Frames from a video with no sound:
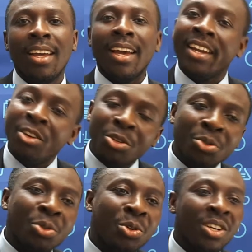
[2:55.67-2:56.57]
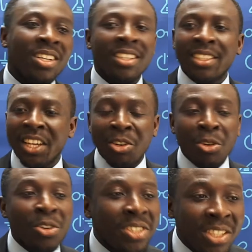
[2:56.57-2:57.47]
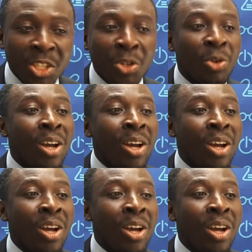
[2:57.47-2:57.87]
And then also technology, you know,